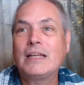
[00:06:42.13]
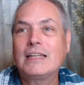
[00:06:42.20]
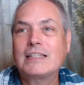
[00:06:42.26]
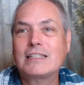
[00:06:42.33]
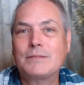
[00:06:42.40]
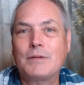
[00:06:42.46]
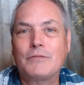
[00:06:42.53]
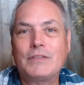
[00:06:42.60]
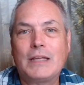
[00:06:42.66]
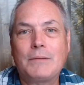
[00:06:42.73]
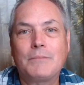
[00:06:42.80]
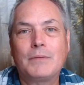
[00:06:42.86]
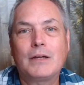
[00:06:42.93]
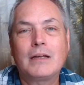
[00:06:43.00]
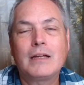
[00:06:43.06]
Some of
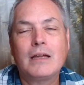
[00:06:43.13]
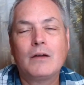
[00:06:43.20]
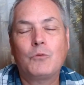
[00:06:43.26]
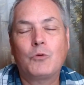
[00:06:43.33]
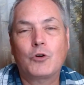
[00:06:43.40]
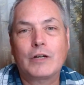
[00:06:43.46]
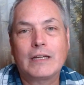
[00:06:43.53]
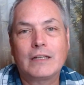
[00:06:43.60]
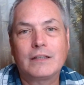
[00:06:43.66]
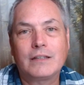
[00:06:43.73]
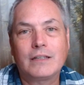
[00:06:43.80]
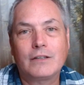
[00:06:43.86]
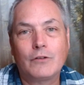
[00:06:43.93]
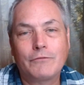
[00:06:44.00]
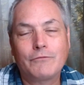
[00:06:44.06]
them were in the
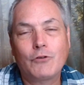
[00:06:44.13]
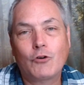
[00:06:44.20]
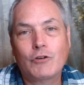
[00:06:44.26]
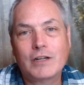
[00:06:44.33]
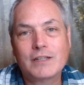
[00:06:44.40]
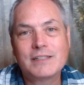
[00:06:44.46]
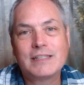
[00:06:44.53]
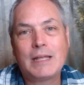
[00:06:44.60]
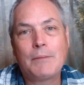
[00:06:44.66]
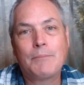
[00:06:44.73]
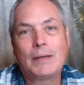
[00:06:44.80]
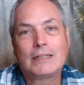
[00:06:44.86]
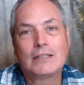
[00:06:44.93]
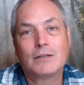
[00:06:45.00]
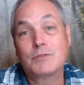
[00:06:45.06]
forest. They
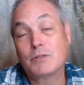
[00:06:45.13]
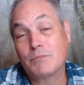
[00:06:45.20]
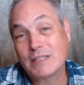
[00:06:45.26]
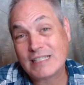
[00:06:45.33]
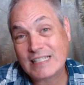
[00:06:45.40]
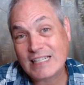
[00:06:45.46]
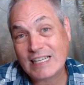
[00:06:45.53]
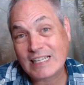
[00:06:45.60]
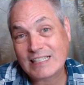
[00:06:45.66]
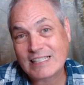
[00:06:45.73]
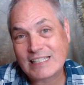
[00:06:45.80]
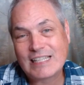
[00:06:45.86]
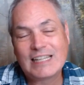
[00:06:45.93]
picked up some sticks.